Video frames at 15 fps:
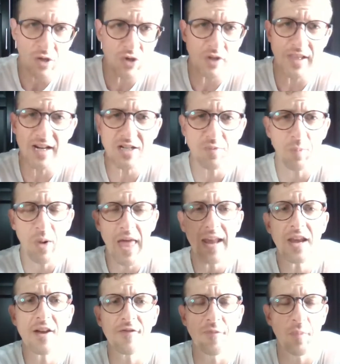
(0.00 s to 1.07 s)
So there's
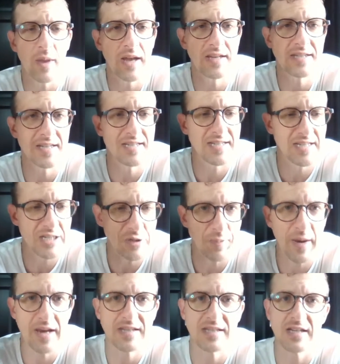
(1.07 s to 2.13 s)
plenty of places and
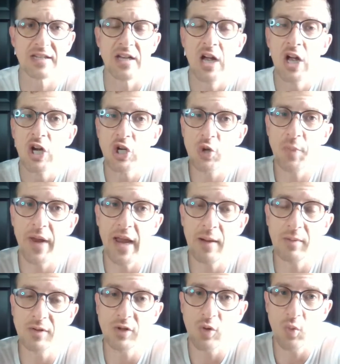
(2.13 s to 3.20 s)
spaces to be
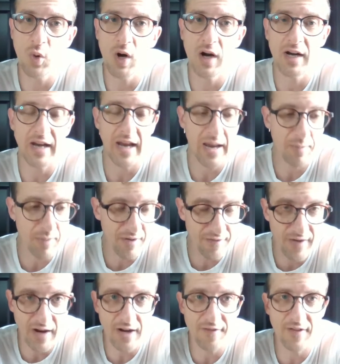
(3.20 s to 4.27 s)
able to work and be
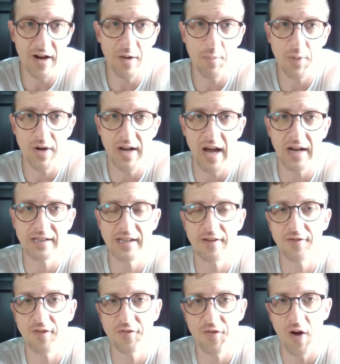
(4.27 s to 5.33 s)
very, very
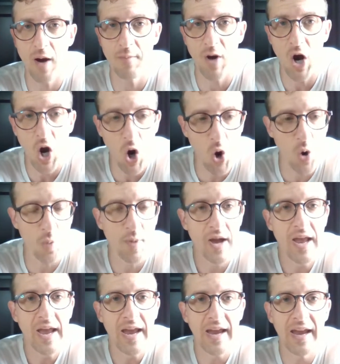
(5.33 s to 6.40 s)
productive from home.
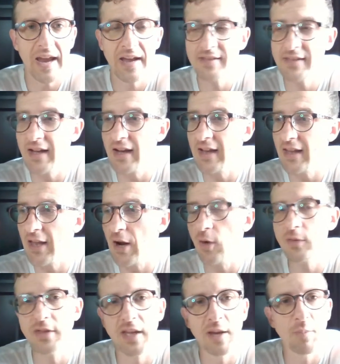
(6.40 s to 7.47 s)
And,
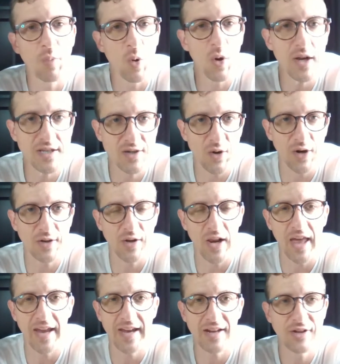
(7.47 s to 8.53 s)
the employee is going to
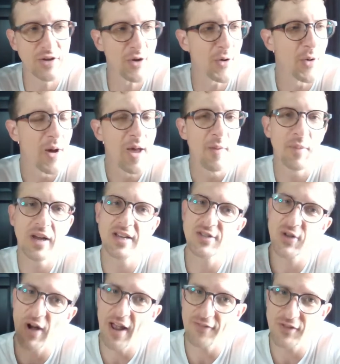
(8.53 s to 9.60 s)
like it too,
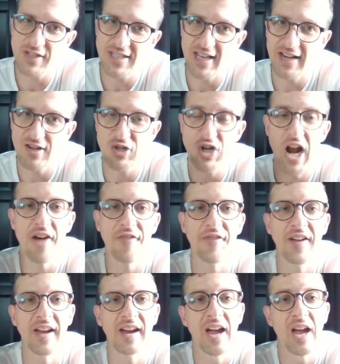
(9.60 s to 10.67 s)
because you don't have to sit in
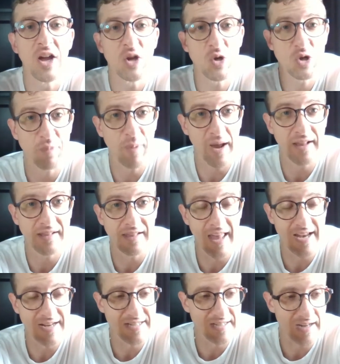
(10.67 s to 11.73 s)
traffic. You spend
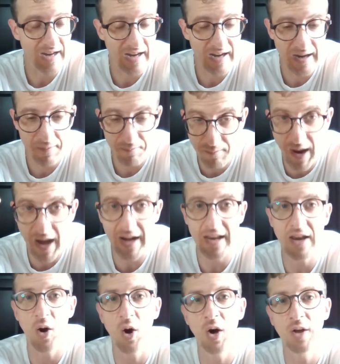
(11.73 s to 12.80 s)
less
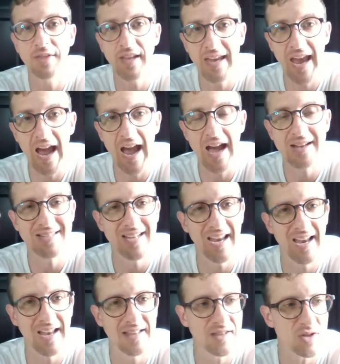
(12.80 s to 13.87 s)
money on the gas
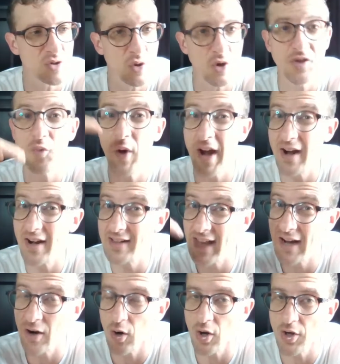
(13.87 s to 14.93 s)
and the sort of wear and
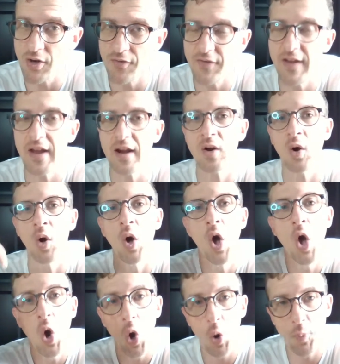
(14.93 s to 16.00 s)
tear on your vehicle
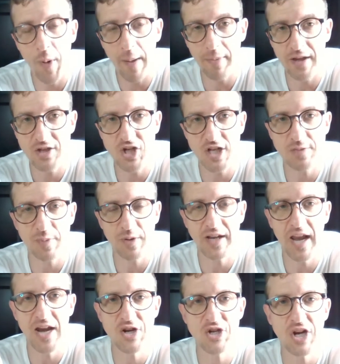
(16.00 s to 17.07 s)
or public
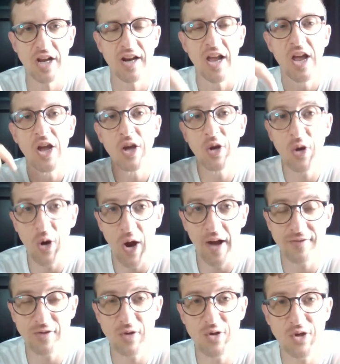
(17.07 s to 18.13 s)
transportation. You don't
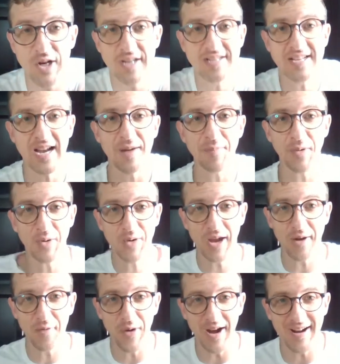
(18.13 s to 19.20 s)
have to dress up. You
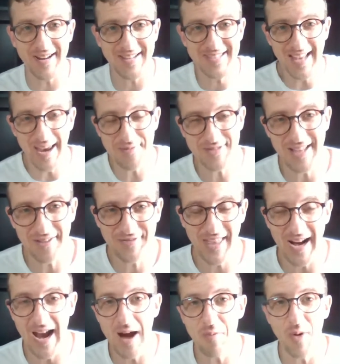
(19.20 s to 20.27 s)
can wear the same stuff
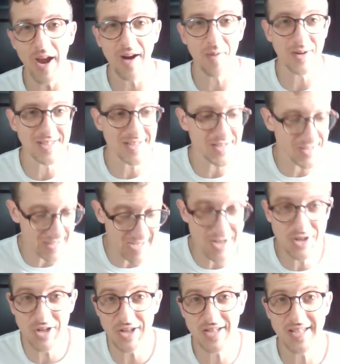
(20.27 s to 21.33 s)
that I'm wearing, which is
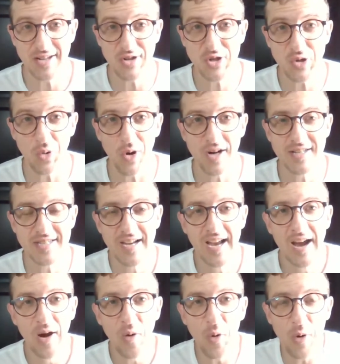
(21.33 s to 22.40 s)
t-shirts and shorts,
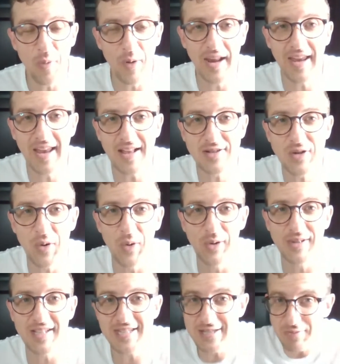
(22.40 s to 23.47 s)
or when it gets
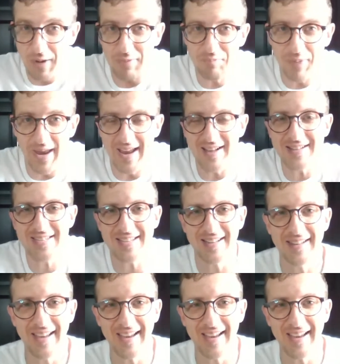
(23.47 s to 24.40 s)
cold, it's sweatpants.